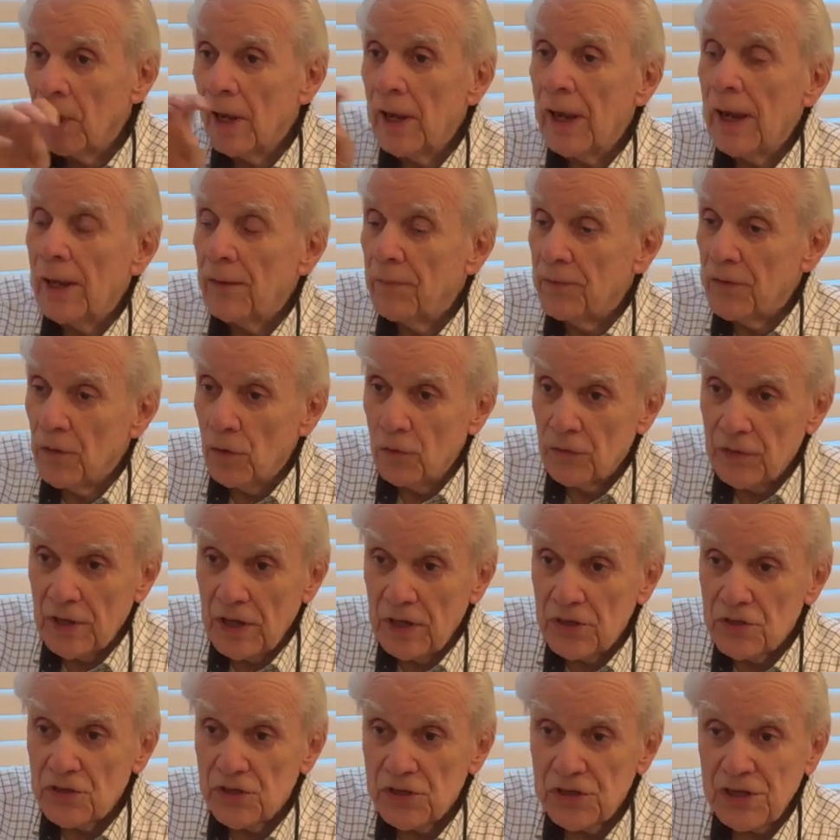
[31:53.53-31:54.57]
And though they
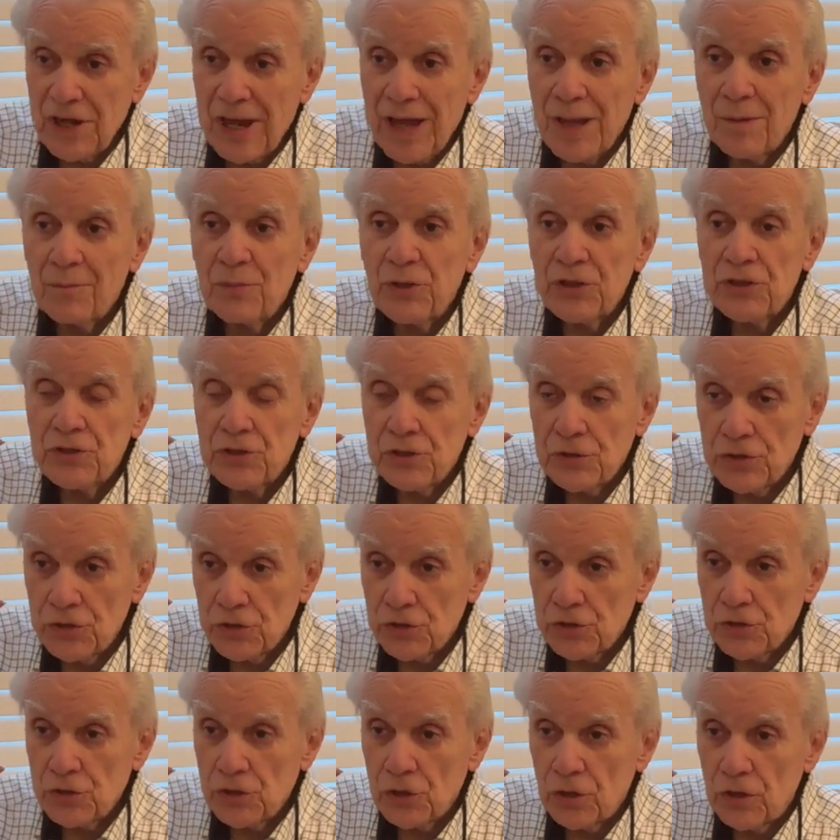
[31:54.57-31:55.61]
established this
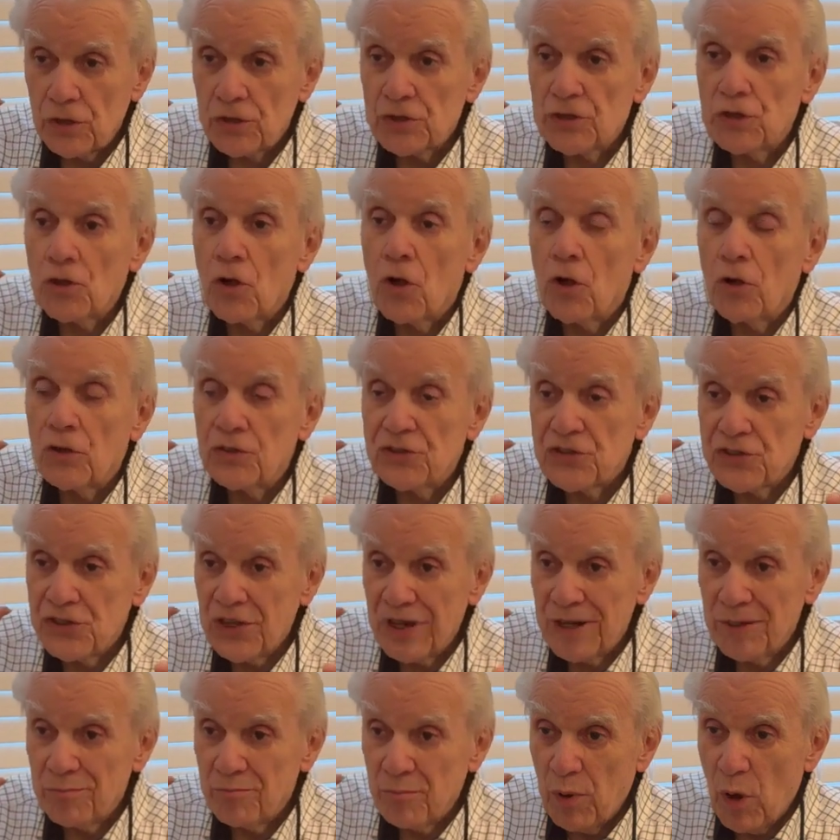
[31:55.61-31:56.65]
church called
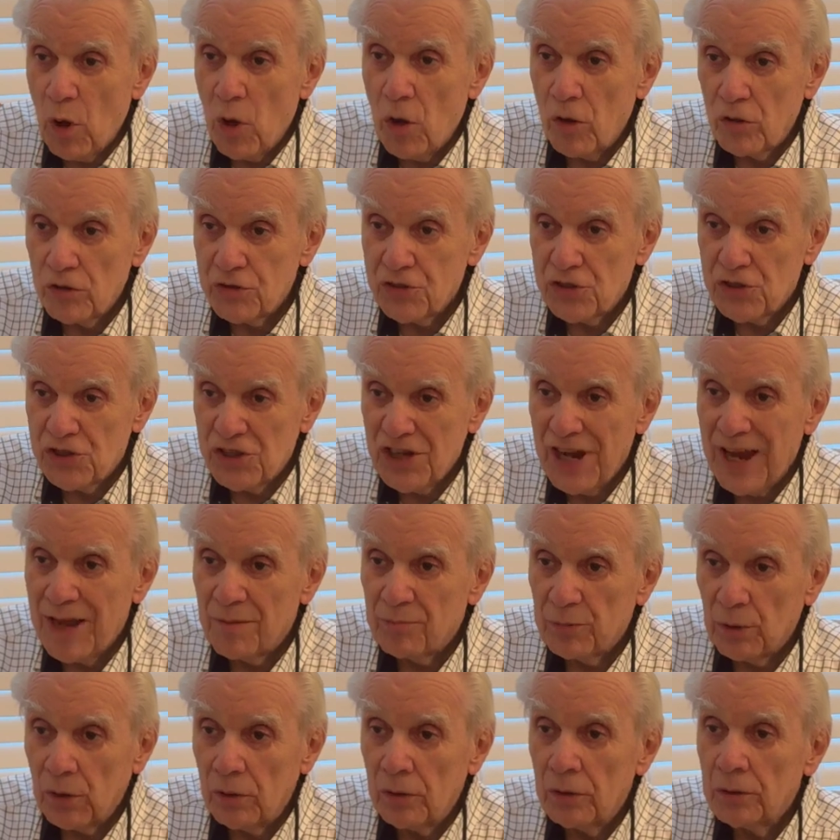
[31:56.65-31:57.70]
St. Paul's
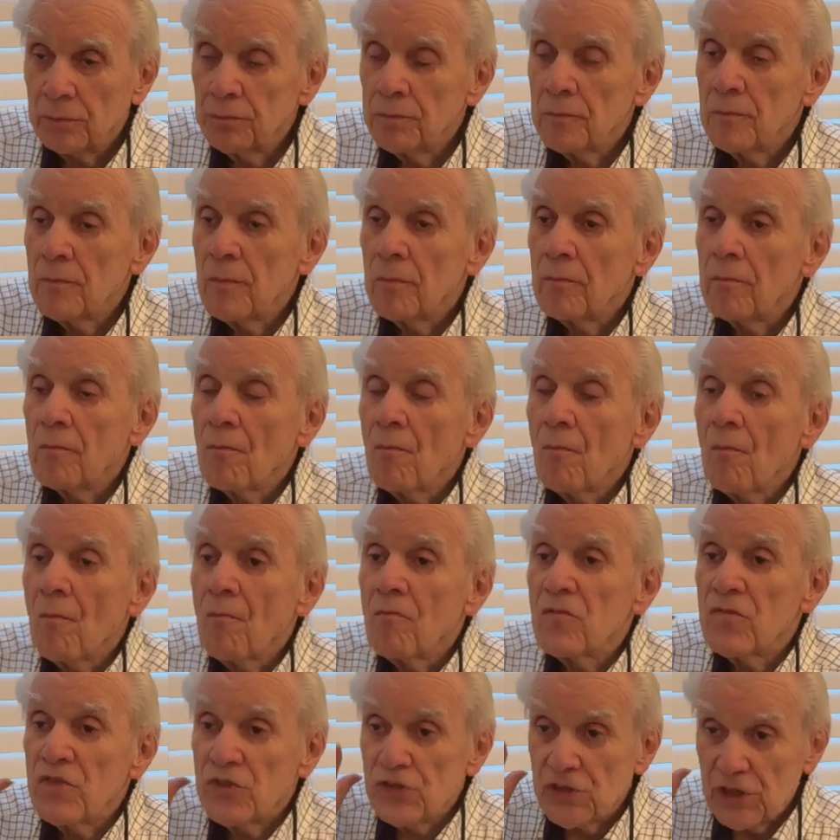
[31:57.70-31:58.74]
Chapel,
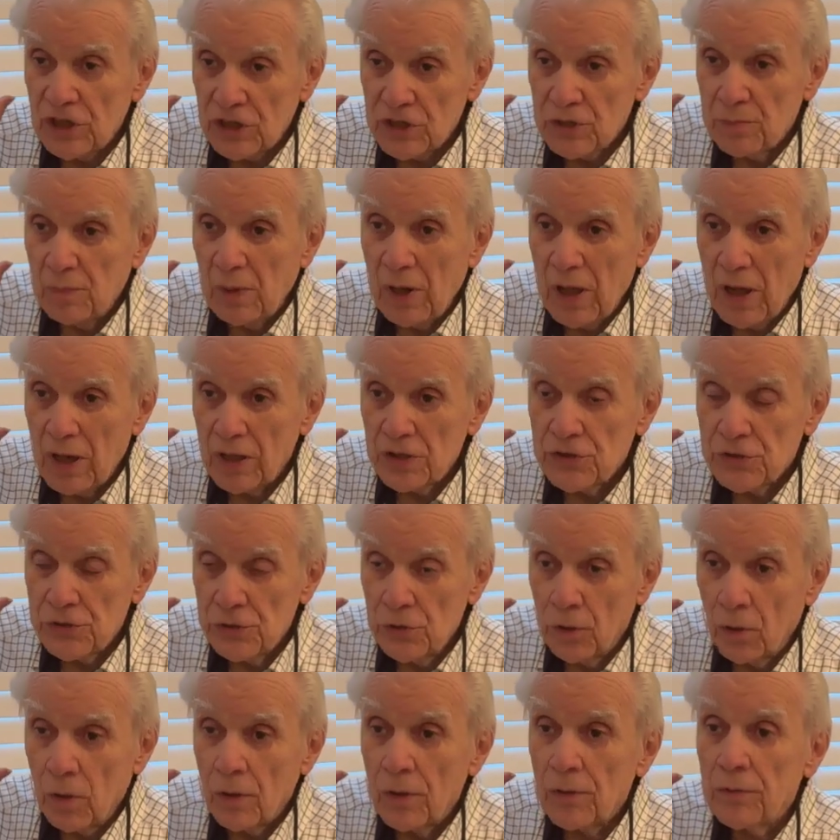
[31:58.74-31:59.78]
six blocks
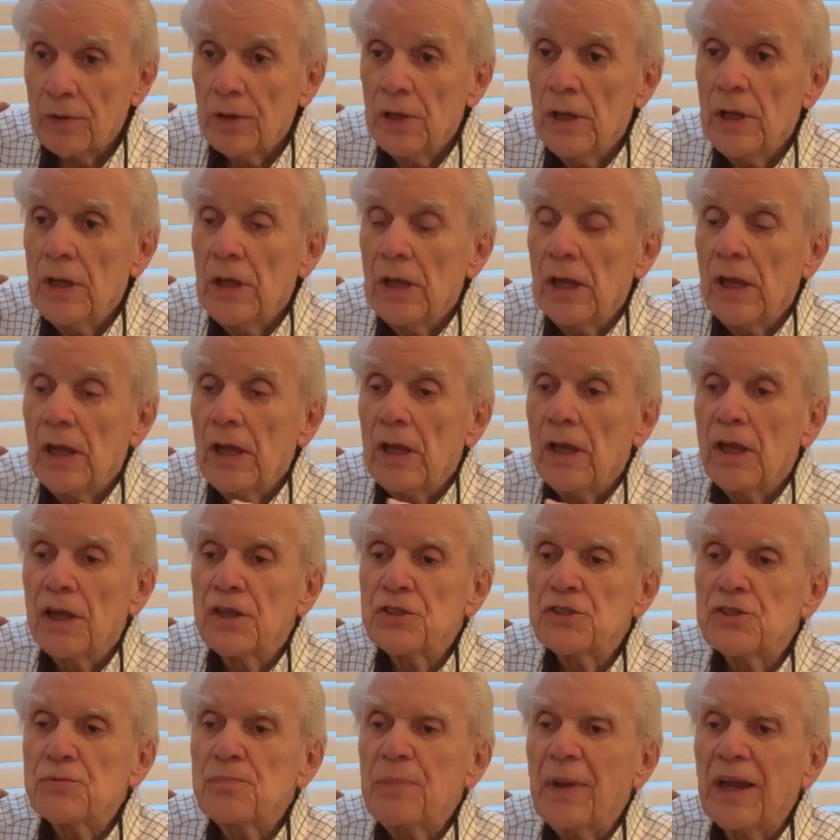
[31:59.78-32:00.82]
north, a
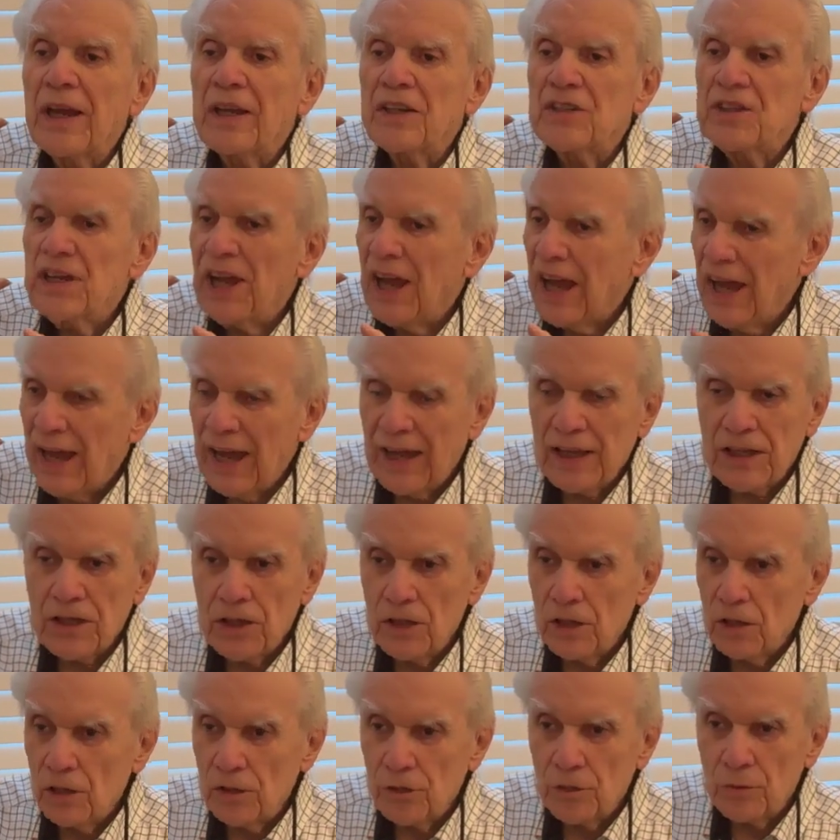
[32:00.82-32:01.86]

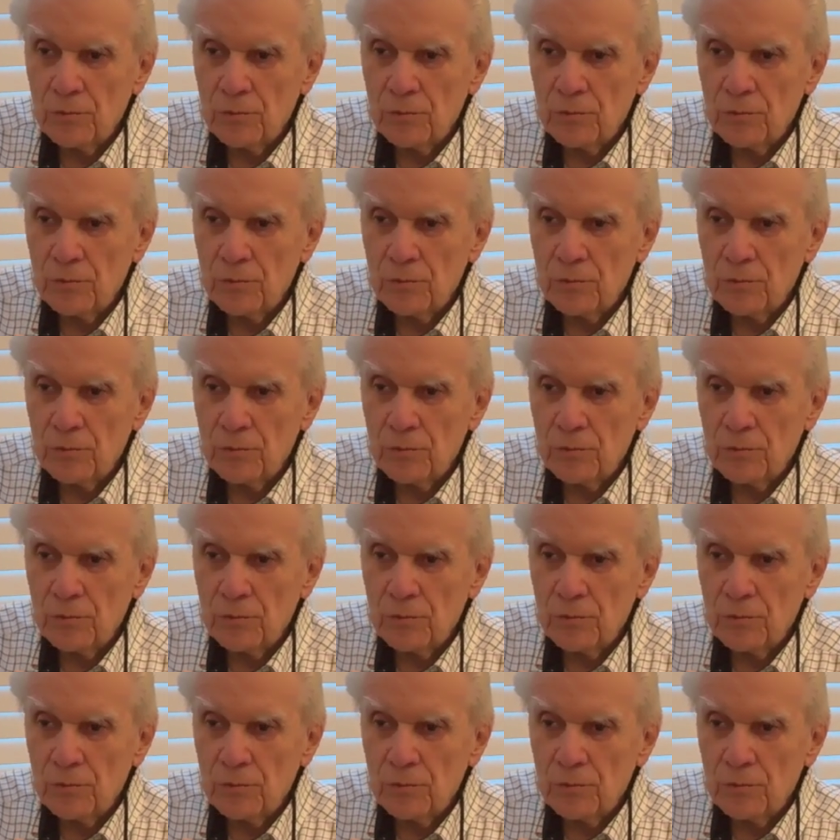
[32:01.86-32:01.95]
spectacular,